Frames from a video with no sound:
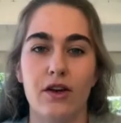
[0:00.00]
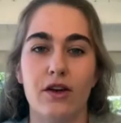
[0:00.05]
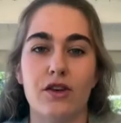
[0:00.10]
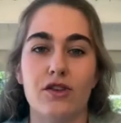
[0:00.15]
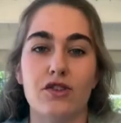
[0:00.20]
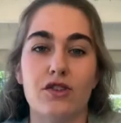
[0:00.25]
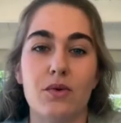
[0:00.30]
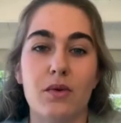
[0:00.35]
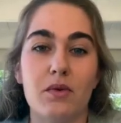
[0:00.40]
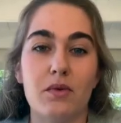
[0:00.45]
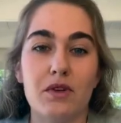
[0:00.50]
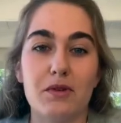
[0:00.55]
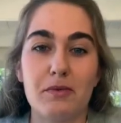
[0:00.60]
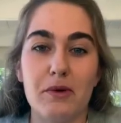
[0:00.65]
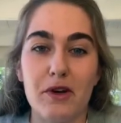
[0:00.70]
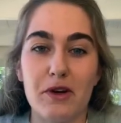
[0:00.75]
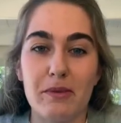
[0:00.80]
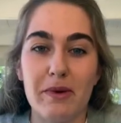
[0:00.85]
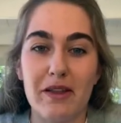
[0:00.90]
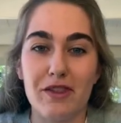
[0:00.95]
So when we
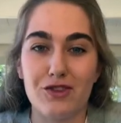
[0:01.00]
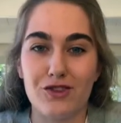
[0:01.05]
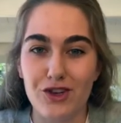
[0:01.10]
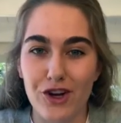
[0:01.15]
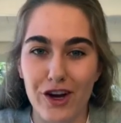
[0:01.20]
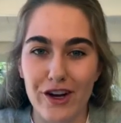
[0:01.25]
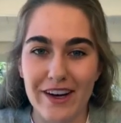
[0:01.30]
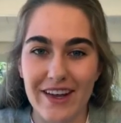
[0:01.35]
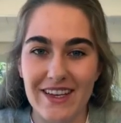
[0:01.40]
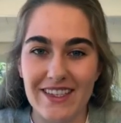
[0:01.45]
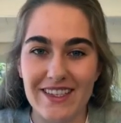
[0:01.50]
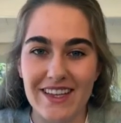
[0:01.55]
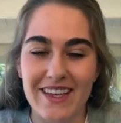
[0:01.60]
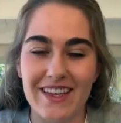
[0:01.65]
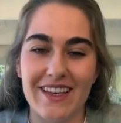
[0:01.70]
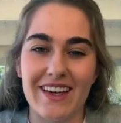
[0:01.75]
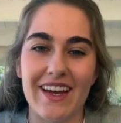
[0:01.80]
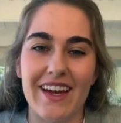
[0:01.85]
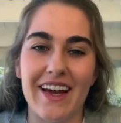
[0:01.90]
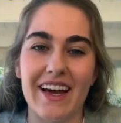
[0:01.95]
spoke about the Chardonnays the
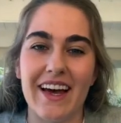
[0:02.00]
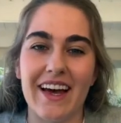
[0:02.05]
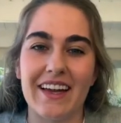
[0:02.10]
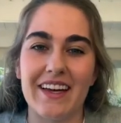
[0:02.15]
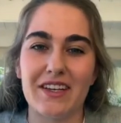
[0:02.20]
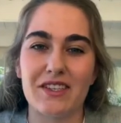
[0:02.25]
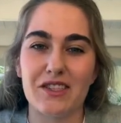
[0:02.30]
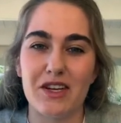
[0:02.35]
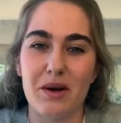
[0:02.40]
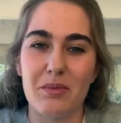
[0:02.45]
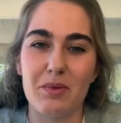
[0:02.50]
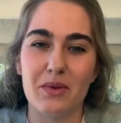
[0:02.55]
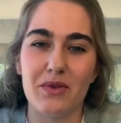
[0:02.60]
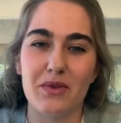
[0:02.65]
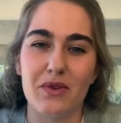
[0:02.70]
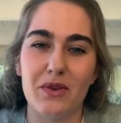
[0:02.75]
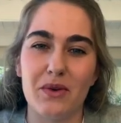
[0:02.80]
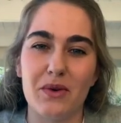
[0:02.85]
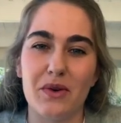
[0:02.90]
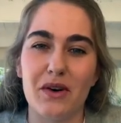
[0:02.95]
other day, I had examples
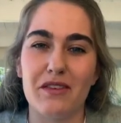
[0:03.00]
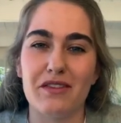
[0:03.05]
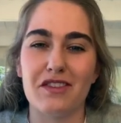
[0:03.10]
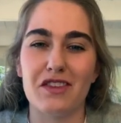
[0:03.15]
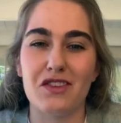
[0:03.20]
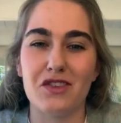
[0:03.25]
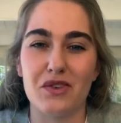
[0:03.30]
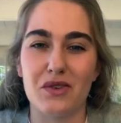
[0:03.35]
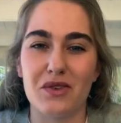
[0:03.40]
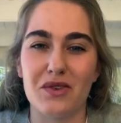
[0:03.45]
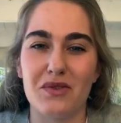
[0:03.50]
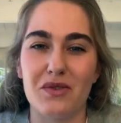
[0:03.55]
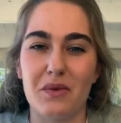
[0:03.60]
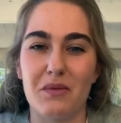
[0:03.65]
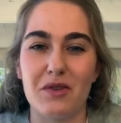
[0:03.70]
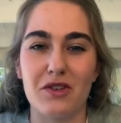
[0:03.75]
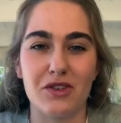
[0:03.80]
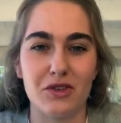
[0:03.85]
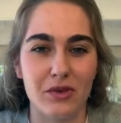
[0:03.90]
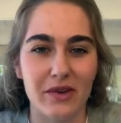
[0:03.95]
for you of the stones from
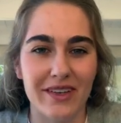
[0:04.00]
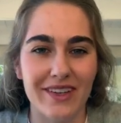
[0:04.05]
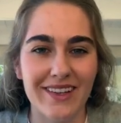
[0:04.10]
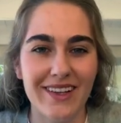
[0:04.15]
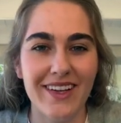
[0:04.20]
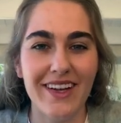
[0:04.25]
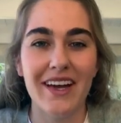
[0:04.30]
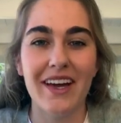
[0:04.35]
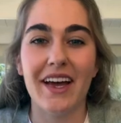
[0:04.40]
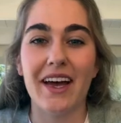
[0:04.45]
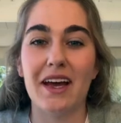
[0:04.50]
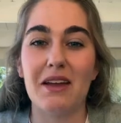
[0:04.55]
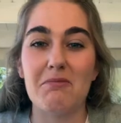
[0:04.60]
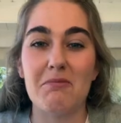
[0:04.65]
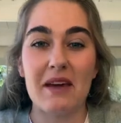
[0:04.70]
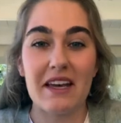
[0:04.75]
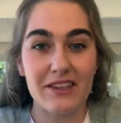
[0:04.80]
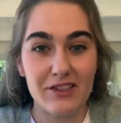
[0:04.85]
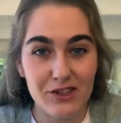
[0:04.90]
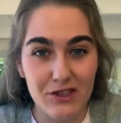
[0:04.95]
the soil. And
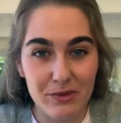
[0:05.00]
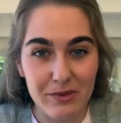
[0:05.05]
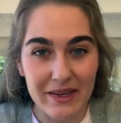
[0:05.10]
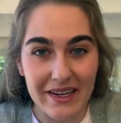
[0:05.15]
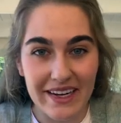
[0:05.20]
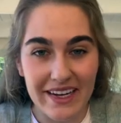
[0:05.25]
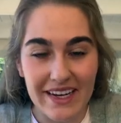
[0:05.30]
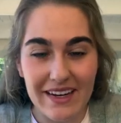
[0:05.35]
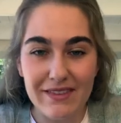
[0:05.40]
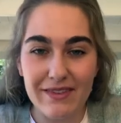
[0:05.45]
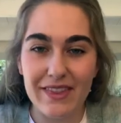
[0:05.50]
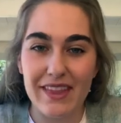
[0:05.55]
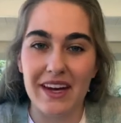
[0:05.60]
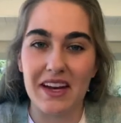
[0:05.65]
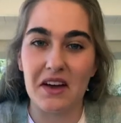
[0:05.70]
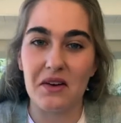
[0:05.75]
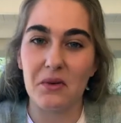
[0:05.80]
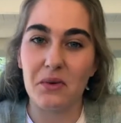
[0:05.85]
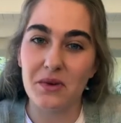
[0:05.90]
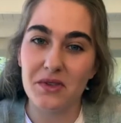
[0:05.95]
best you believe that
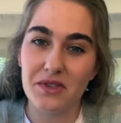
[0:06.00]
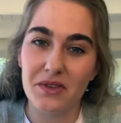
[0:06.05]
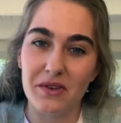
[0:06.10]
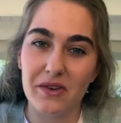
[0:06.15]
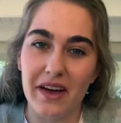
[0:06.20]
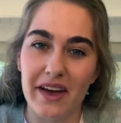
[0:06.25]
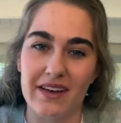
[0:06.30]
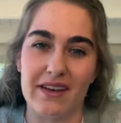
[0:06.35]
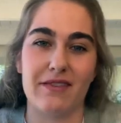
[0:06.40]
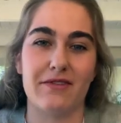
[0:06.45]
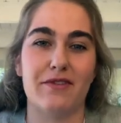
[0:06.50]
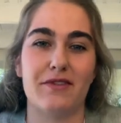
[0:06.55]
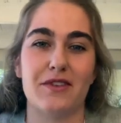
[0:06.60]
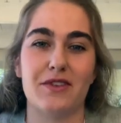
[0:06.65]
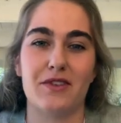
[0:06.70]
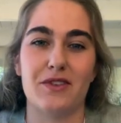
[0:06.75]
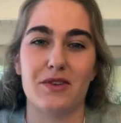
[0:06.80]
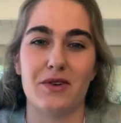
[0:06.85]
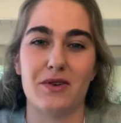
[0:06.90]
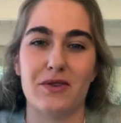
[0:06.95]
I also have
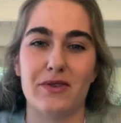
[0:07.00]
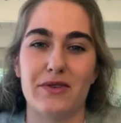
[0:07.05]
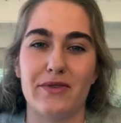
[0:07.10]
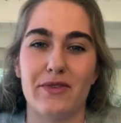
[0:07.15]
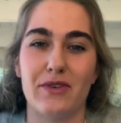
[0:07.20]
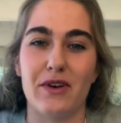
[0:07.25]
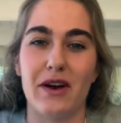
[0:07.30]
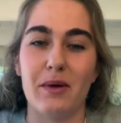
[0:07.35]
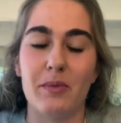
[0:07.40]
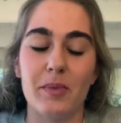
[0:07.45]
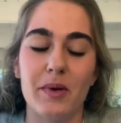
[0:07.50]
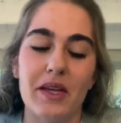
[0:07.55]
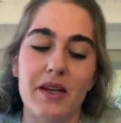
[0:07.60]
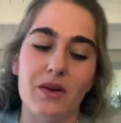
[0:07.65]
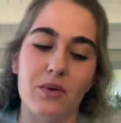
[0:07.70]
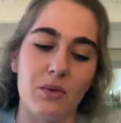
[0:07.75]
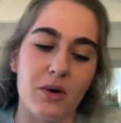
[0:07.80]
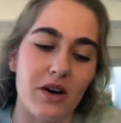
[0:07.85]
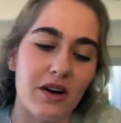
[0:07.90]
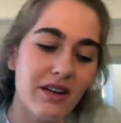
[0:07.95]
stones for our Pinot
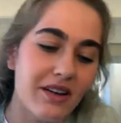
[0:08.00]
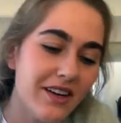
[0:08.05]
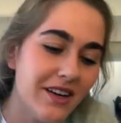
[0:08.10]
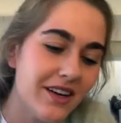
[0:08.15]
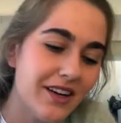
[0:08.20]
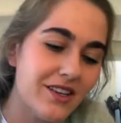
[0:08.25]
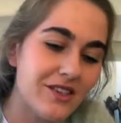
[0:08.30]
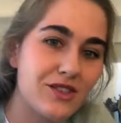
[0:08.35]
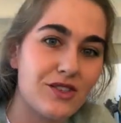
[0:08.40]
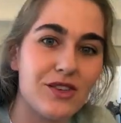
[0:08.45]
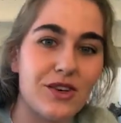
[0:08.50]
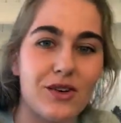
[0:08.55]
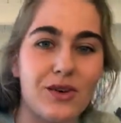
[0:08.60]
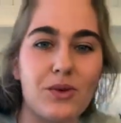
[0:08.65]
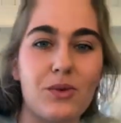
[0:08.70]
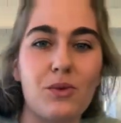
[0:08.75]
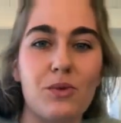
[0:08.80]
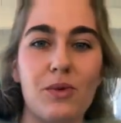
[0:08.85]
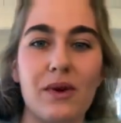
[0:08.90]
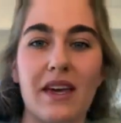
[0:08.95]
Noir. So
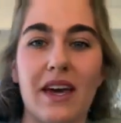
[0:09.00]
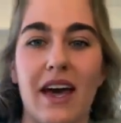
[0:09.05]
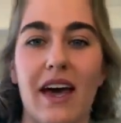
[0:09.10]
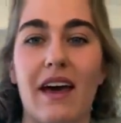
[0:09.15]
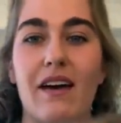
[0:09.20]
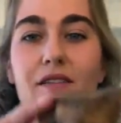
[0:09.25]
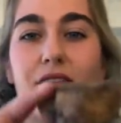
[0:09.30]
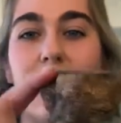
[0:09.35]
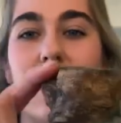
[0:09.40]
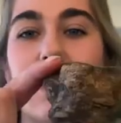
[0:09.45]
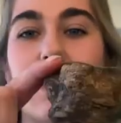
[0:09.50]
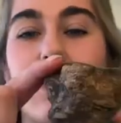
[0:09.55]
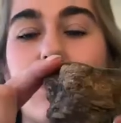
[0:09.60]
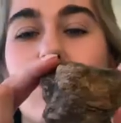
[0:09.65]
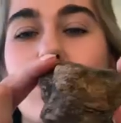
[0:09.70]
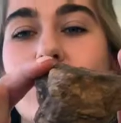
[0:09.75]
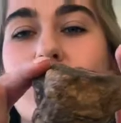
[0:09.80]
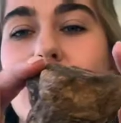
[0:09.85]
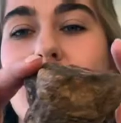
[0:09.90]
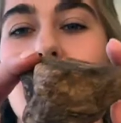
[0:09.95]
we have a
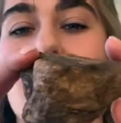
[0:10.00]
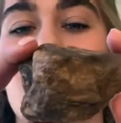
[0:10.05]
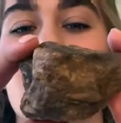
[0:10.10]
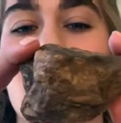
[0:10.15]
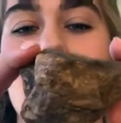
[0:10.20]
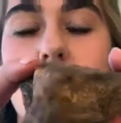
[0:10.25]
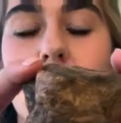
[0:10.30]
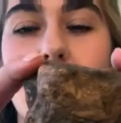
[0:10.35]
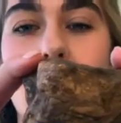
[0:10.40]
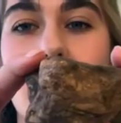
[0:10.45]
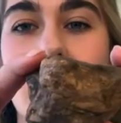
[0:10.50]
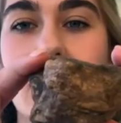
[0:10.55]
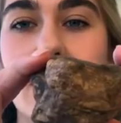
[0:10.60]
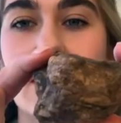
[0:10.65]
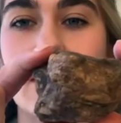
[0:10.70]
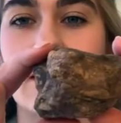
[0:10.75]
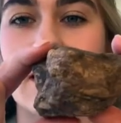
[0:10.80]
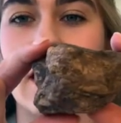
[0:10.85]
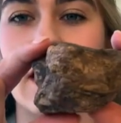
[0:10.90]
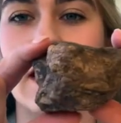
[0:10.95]
gorgeous little stone here,
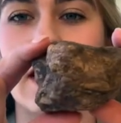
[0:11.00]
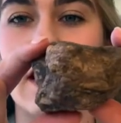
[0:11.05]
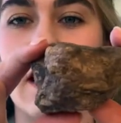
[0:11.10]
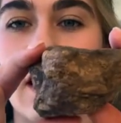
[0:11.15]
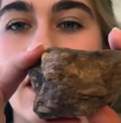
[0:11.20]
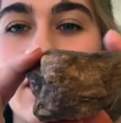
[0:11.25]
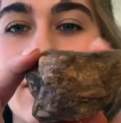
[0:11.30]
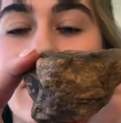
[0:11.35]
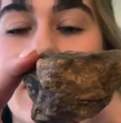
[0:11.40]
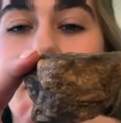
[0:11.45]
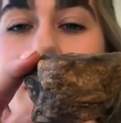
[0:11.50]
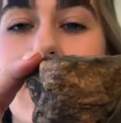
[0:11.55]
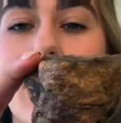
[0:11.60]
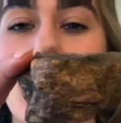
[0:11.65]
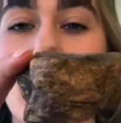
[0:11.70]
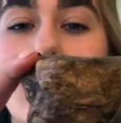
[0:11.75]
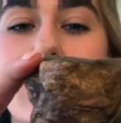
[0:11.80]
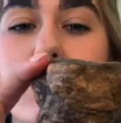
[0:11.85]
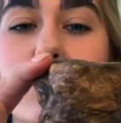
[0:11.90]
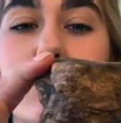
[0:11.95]
taken out of
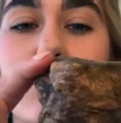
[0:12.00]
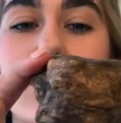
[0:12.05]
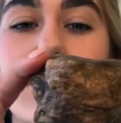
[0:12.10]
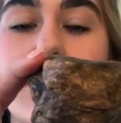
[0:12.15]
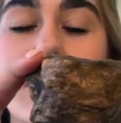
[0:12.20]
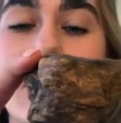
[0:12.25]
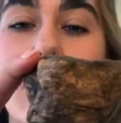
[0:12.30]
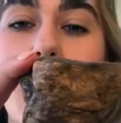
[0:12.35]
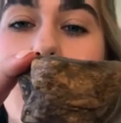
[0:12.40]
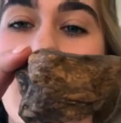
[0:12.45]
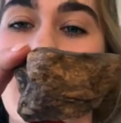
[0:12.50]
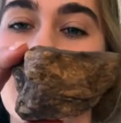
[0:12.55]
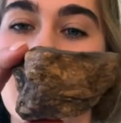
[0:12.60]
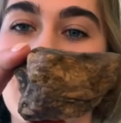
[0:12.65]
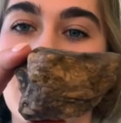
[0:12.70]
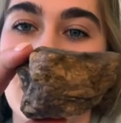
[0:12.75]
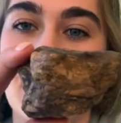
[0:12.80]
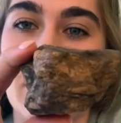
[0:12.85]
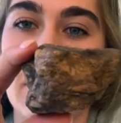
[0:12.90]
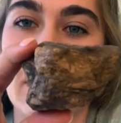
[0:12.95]
our Reserve and Art
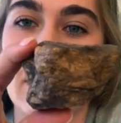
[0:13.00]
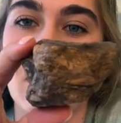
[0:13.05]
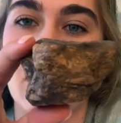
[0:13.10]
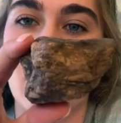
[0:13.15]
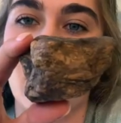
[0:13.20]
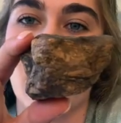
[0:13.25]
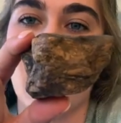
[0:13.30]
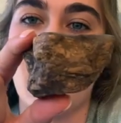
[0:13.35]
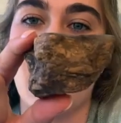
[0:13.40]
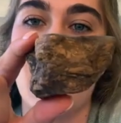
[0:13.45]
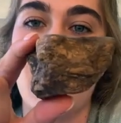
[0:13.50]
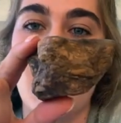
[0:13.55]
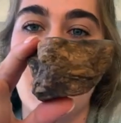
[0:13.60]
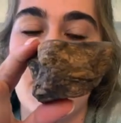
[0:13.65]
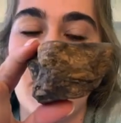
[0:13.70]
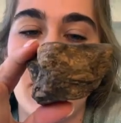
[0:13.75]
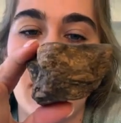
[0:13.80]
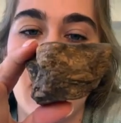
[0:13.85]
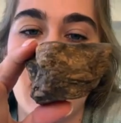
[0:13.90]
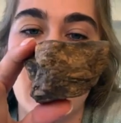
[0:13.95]
of Pinot Noir
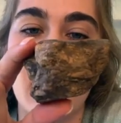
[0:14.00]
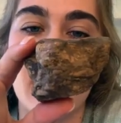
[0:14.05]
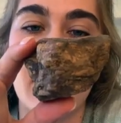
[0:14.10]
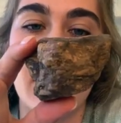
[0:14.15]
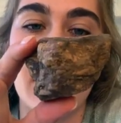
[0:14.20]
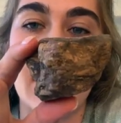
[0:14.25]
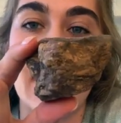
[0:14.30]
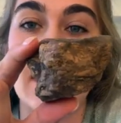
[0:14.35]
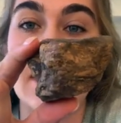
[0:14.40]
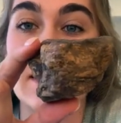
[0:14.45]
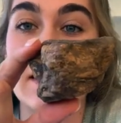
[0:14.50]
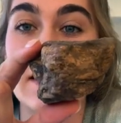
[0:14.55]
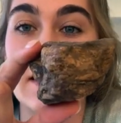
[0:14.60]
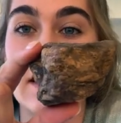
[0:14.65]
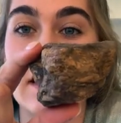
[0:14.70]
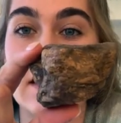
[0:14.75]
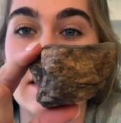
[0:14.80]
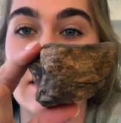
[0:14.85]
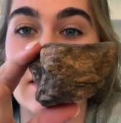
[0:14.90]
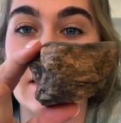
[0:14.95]
block. It's a
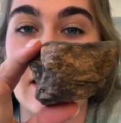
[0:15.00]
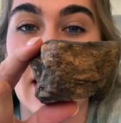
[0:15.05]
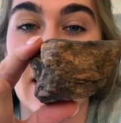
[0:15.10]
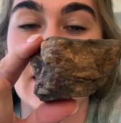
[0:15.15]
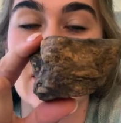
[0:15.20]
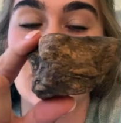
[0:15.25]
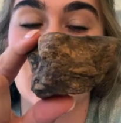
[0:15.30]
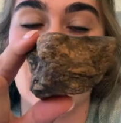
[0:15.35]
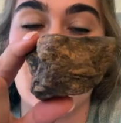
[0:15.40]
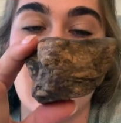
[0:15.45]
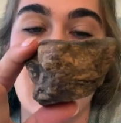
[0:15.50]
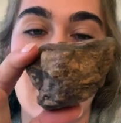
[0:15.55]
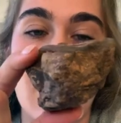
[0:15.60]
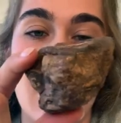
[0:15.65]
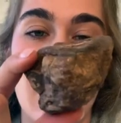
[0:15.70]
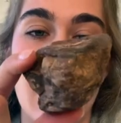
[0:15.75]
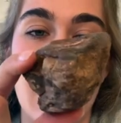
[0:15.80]
single site wine.